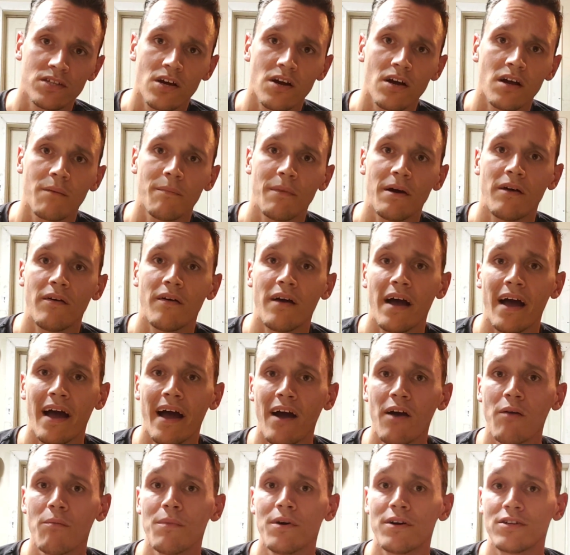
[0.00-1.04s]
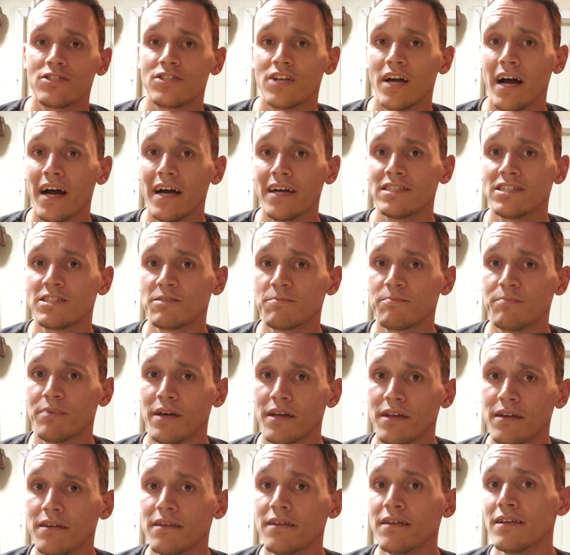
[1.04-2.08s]
talk about how much I
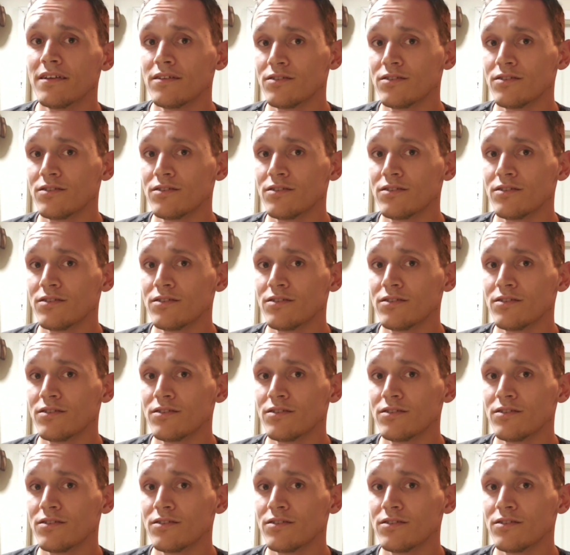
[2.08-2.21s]
spent